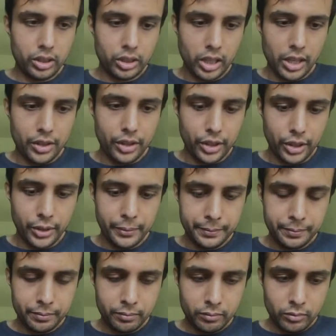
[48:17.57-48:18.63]
end here.
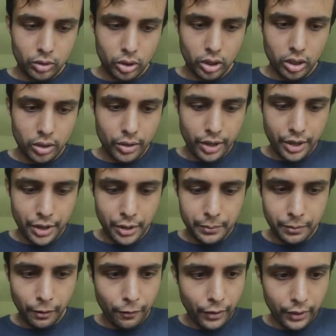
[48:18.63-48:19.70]
So yeah,
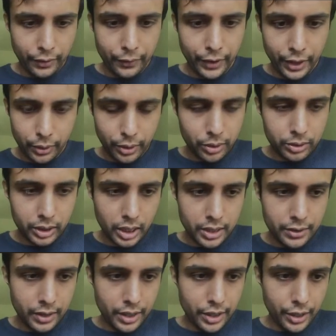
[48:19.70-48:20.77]
very little
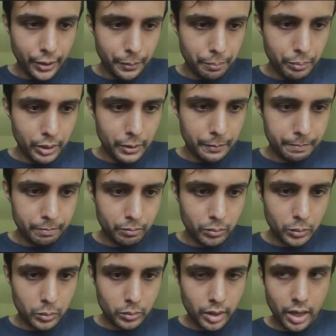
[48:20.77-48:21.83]
done, I know, but
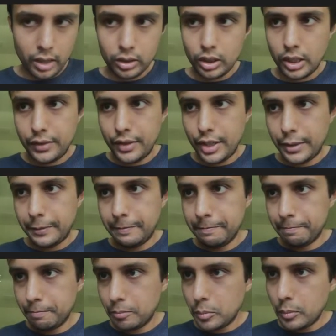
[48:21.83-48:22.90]
yeah, it's evening.
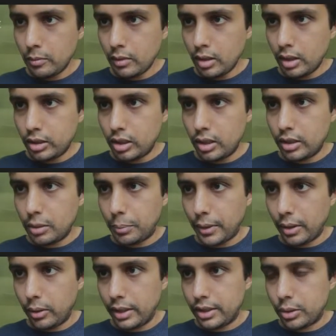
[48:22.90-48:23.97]
It's a pretty
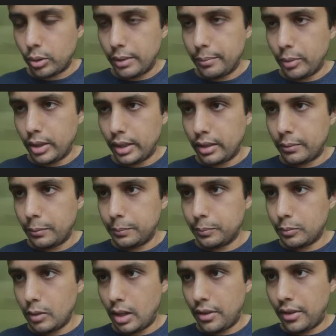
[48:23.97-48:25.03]
late stream. Like
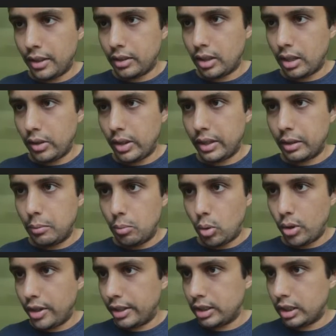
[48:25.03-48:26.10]
I think that like in
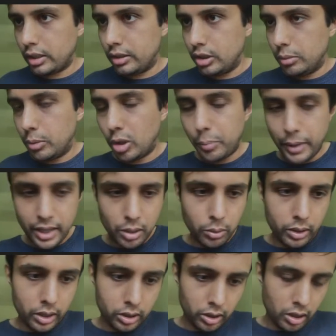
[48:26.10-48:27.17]
mornings I can do more. But
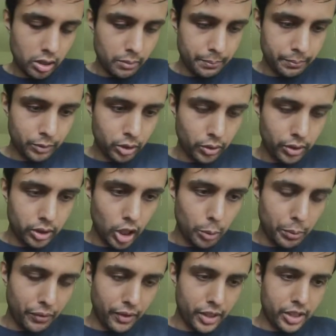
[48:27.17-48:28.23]
anyways, so this
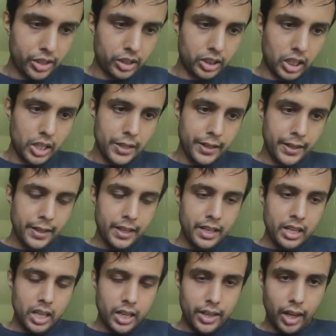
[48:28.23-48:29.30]
helper function is done,
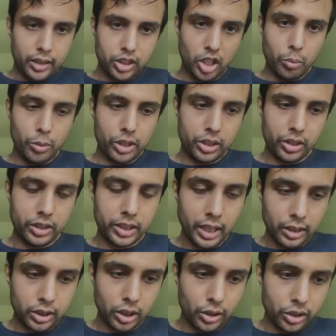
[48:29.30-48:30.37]
and next time we're just gonna
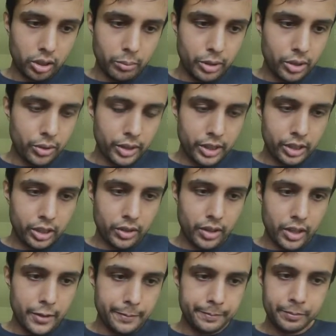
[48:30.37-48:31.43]
test our symmetries, and
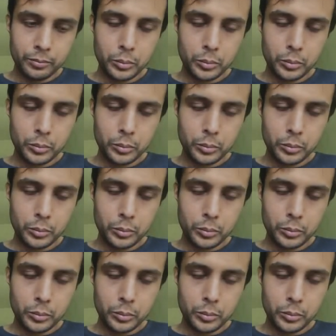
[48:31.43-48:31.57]
then